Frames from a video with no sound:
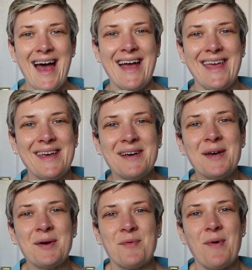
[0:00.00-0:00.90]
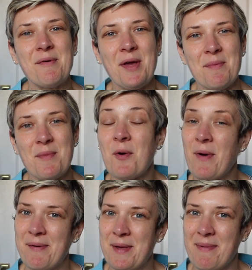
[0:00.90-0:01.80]
Hi,
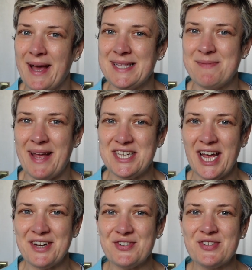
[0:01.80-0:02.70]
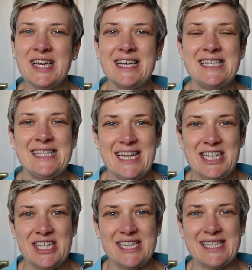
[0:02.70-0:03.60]
welcome back to my channel,
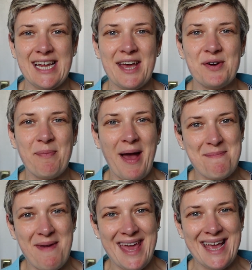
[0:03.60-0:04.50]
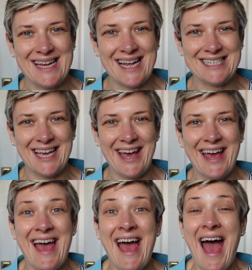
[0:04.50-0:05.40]
Stitch and Style by me, Nadia,
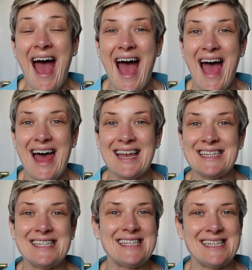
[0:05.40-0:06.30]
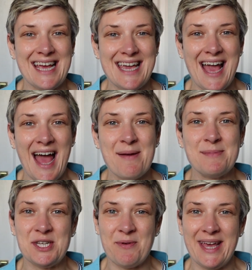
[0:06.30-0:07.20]
and today I'm
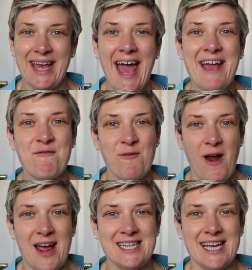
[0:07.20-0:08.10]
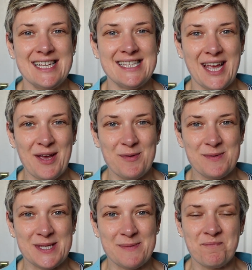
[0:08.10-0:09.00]
doing a Friday
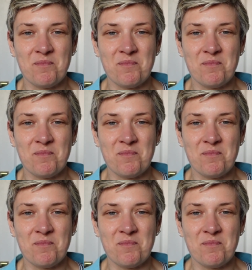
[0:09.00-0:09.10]
sews.